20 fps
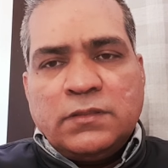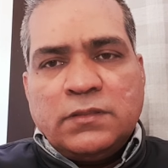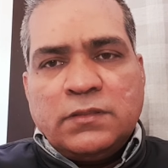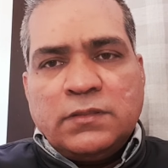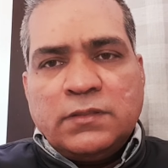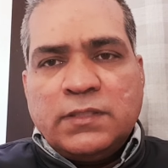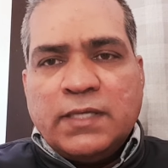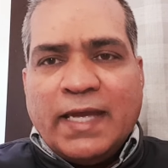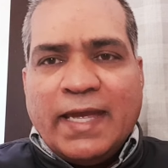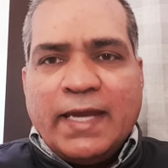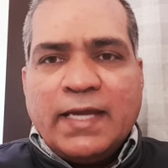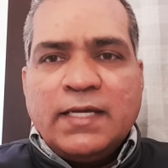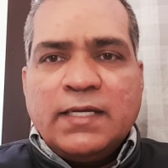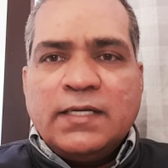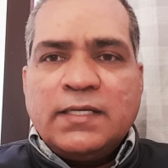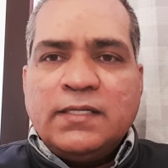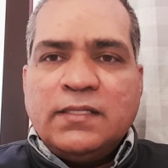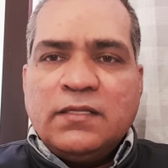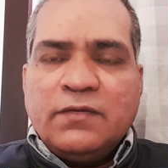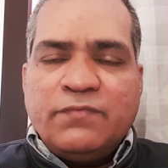the anger
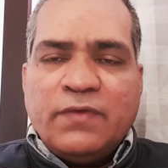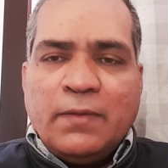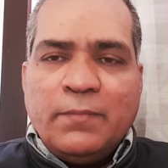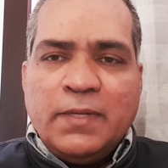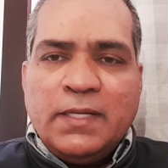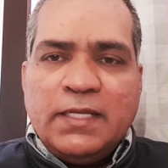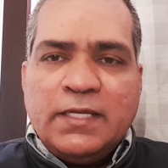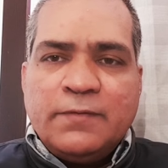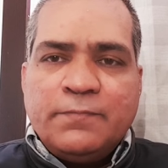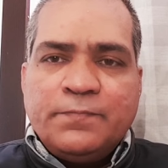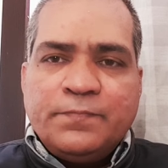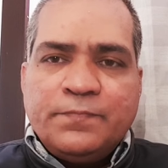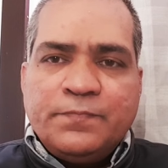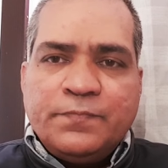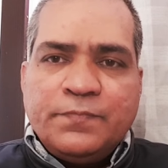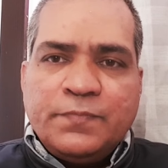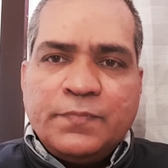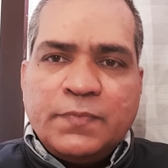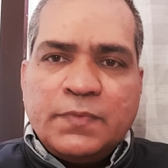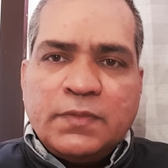in the family
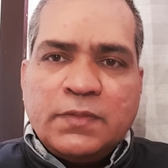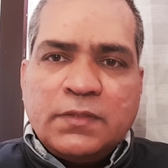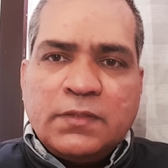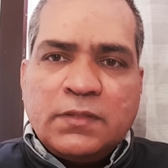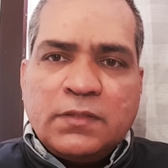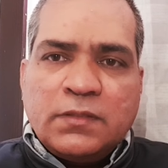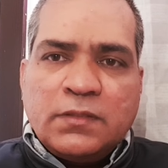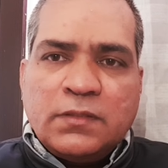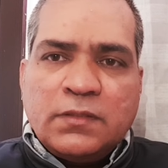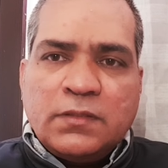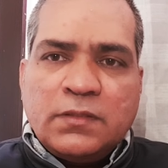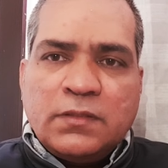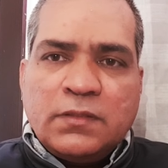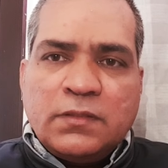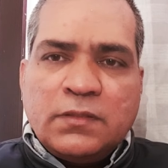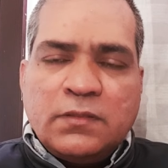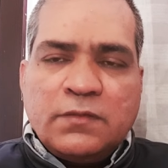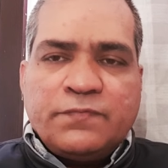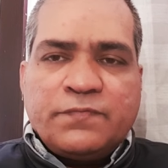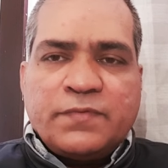
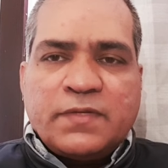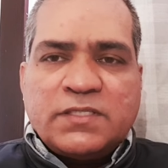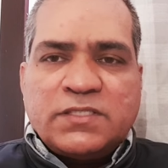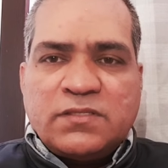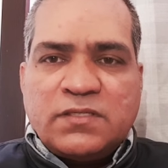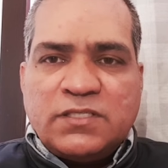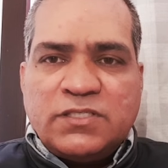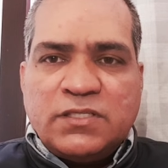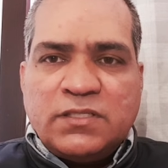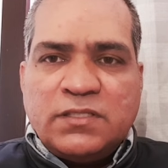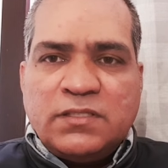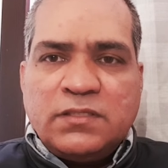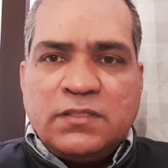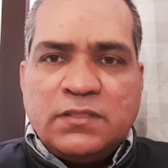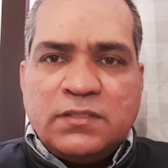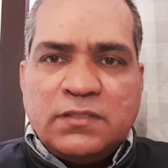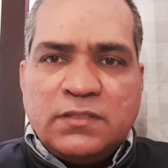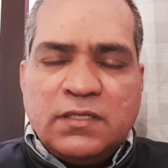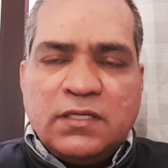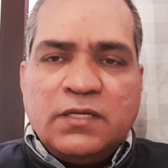the frustration
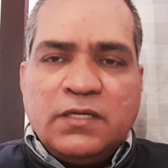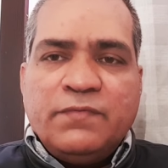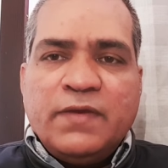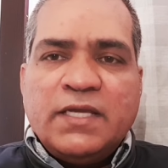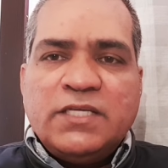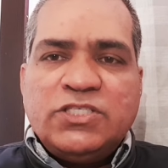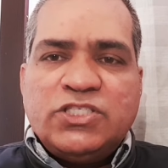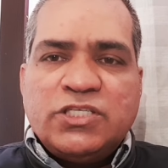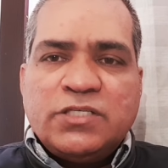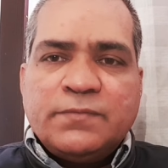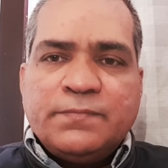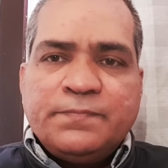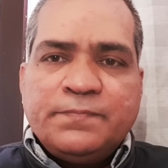the revenge